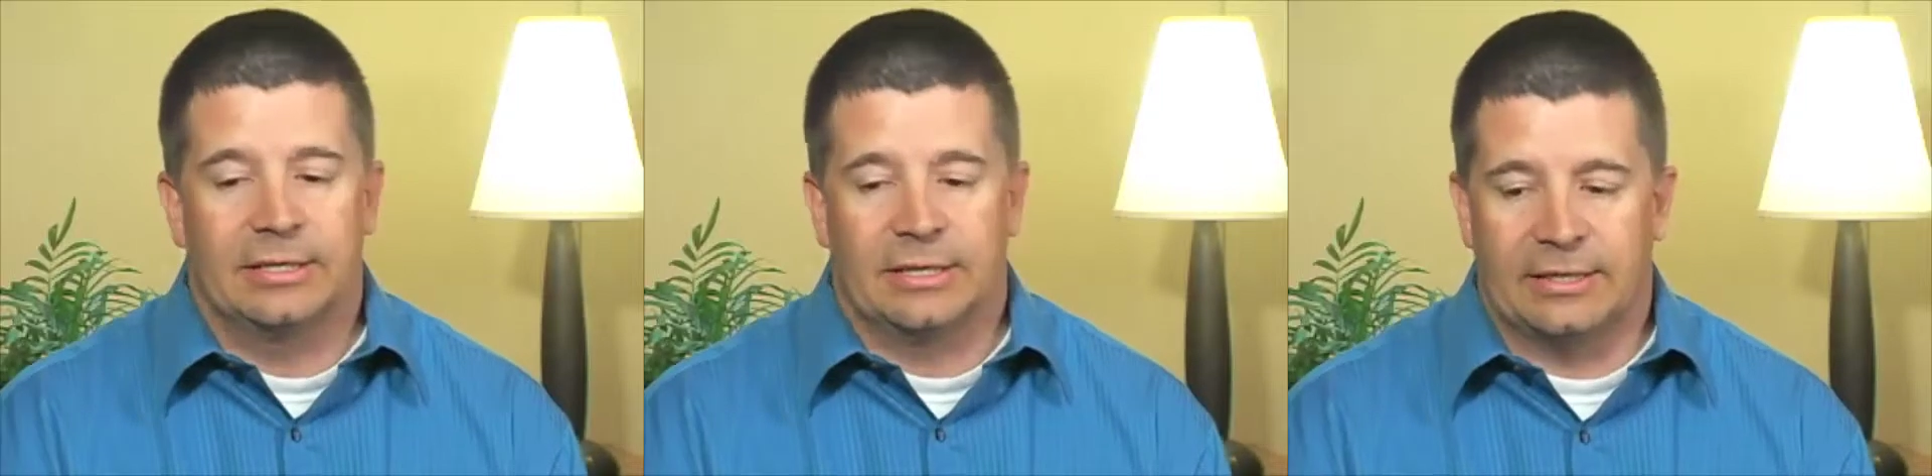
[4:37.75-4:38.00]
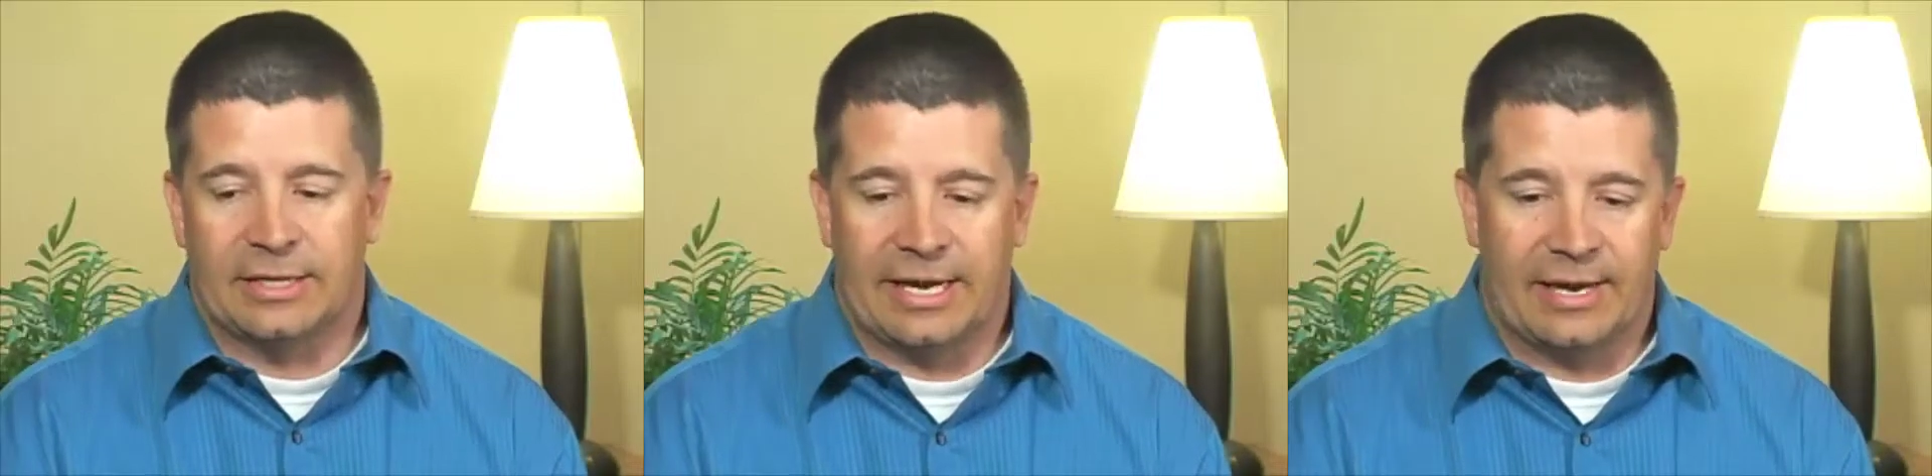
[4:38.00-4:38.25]

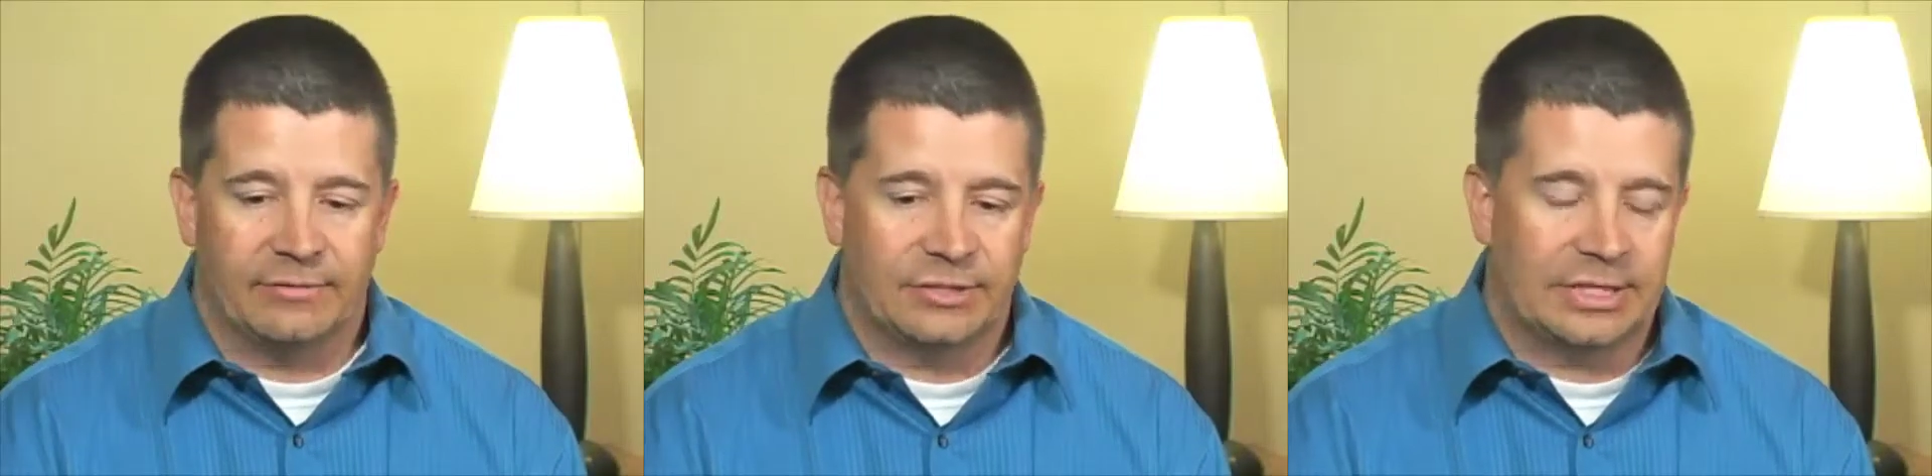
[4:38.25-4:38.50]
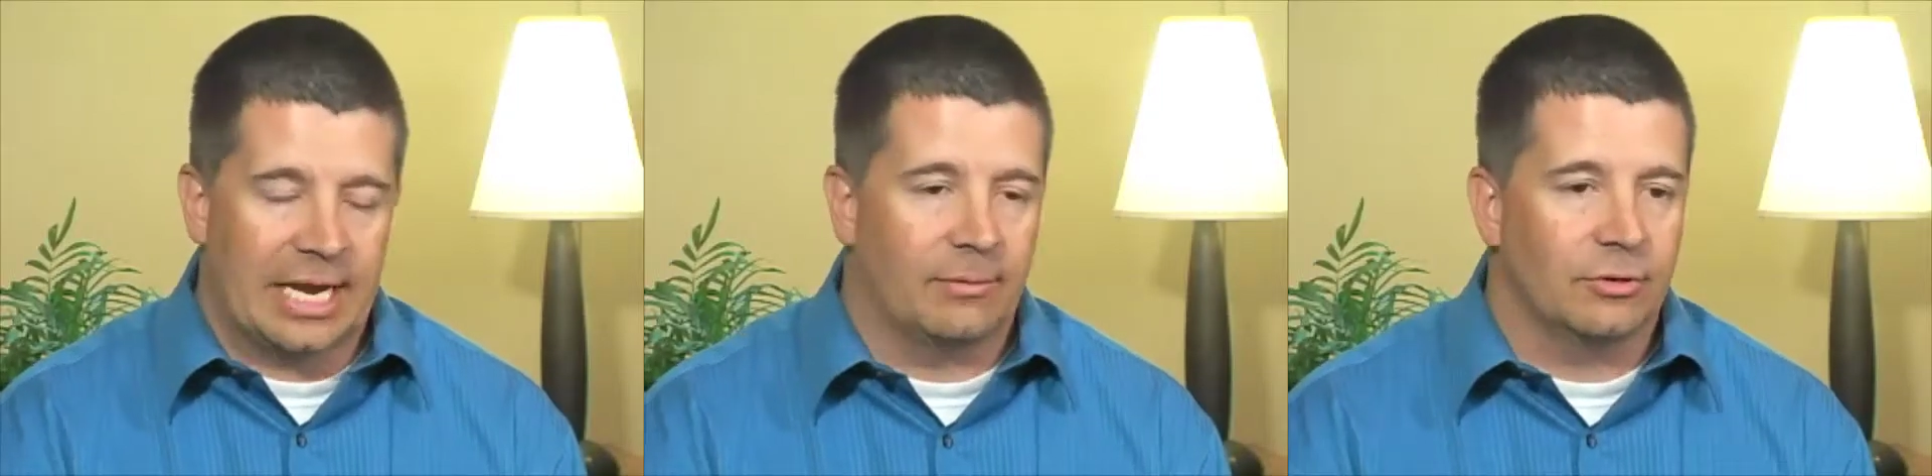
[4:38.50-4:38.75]
that they have
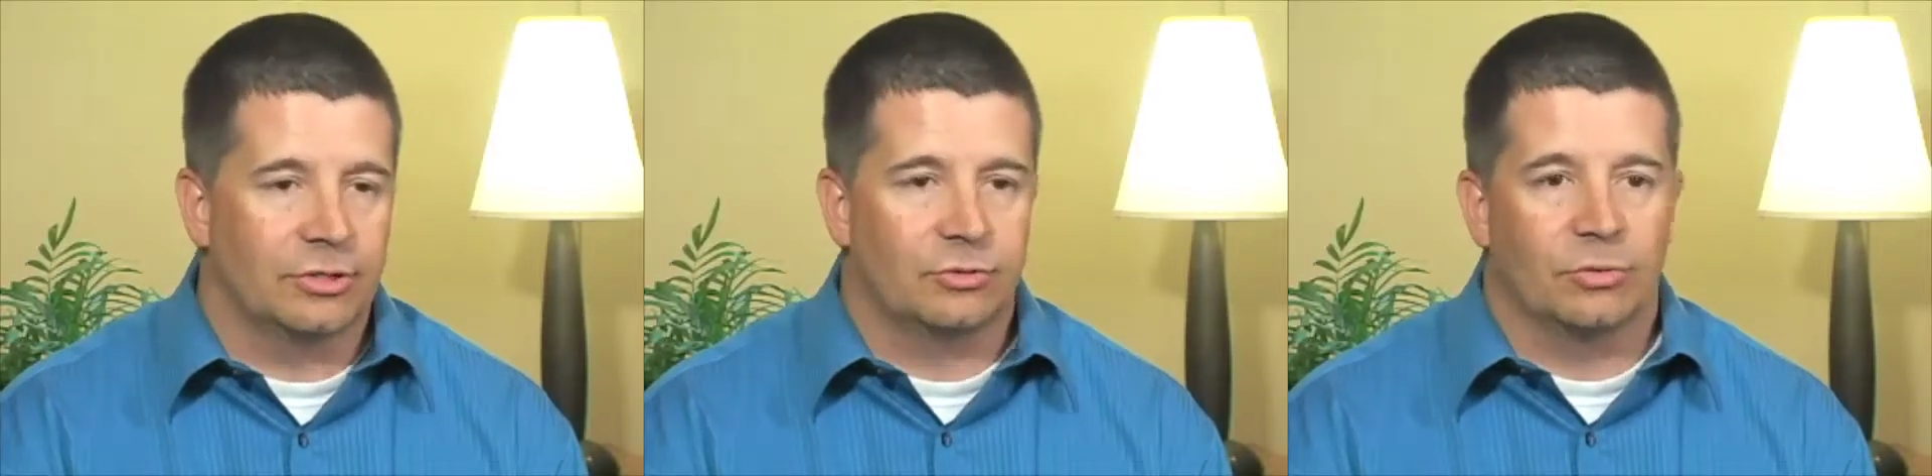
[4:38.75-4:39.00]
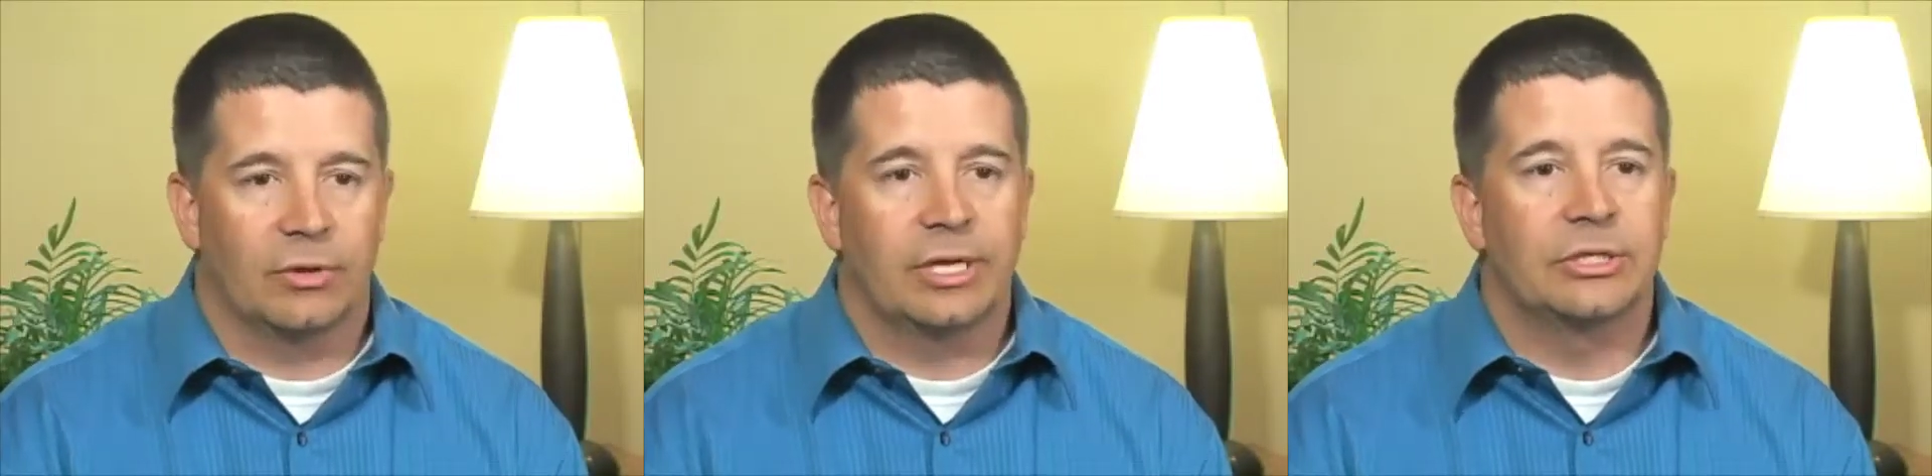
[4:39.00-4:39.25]
established
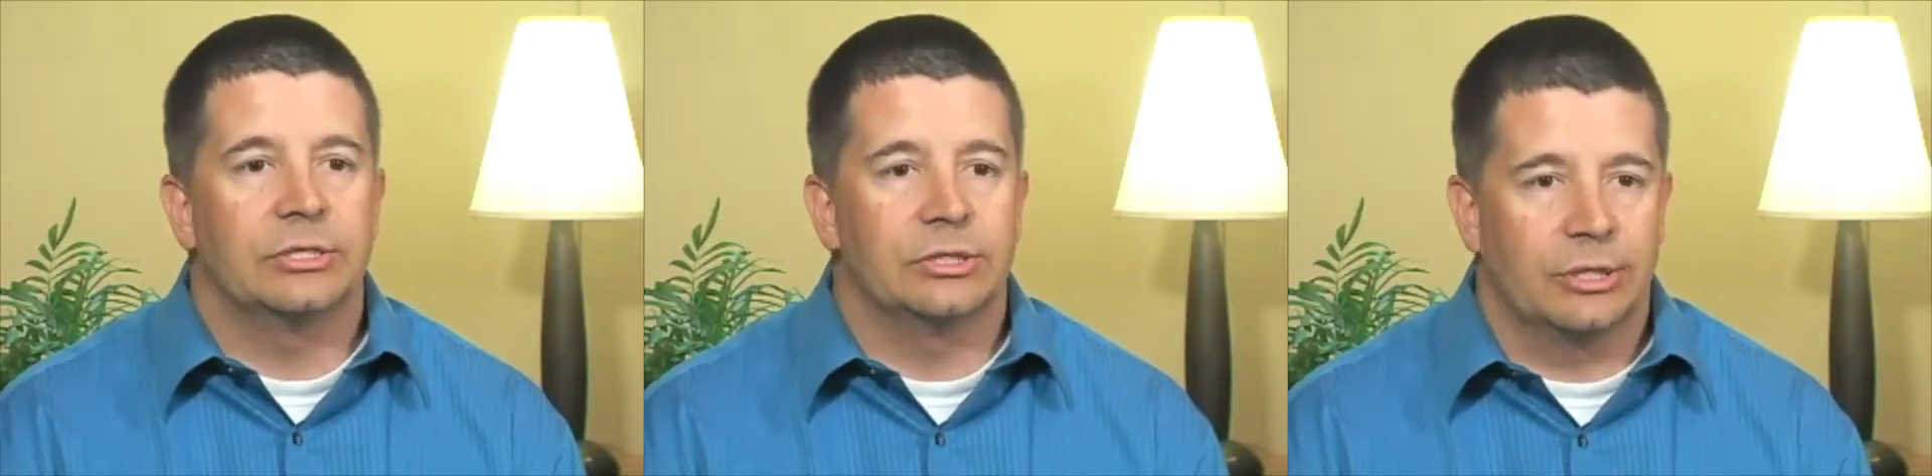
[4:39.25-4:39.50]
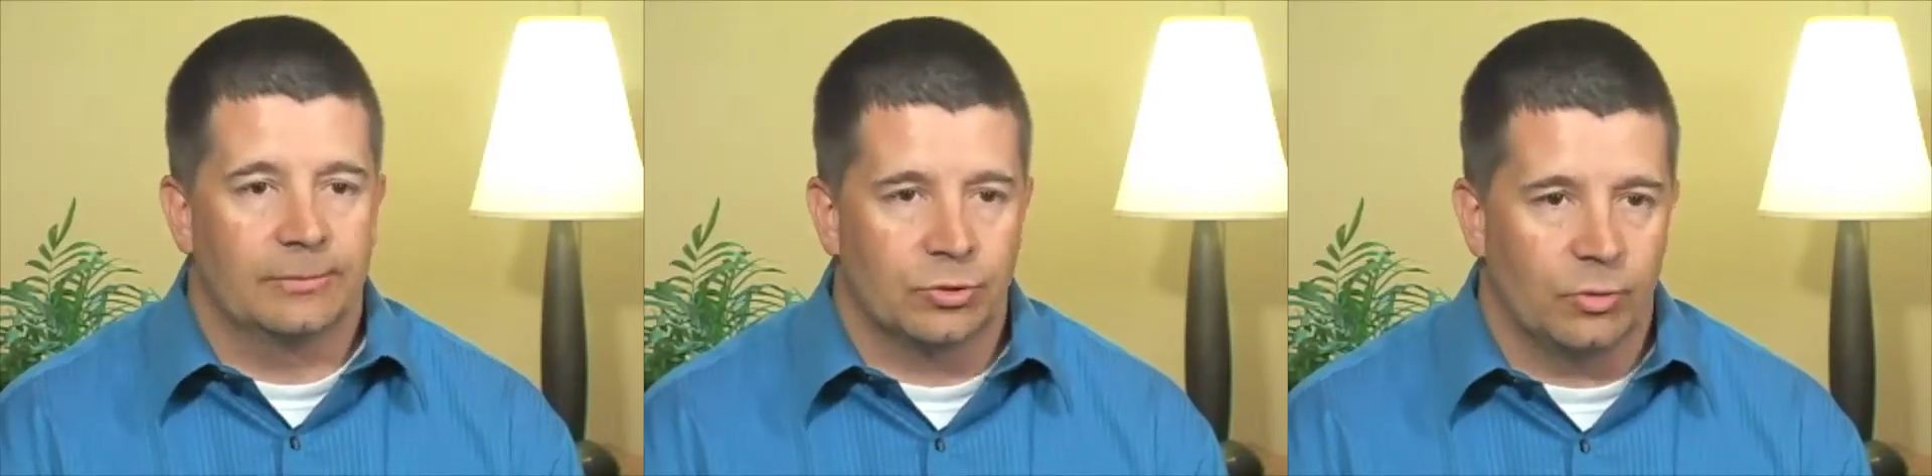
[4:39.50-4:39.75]
relationships